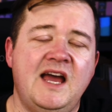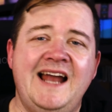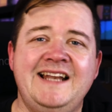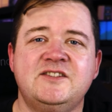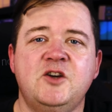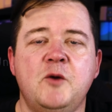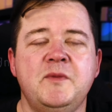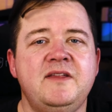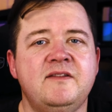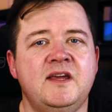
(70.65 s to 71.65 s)
and it's got
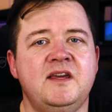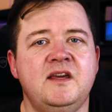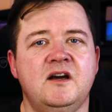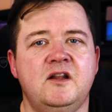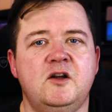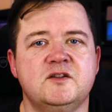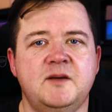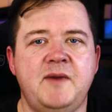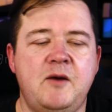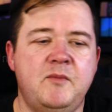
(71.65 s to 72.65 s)
me thinking a
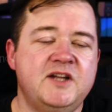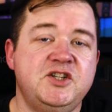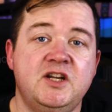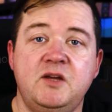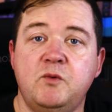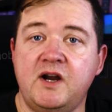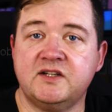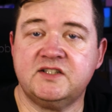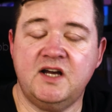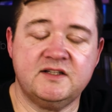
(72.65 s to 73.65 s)
lot about my journey, where
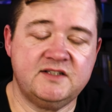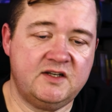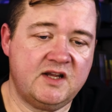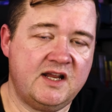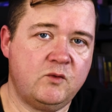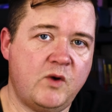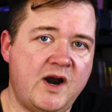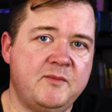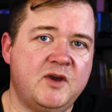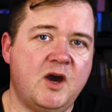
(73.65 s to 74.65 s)
I started and
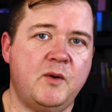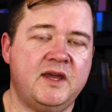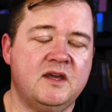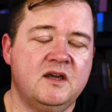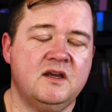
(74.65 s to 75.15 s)
where I'm going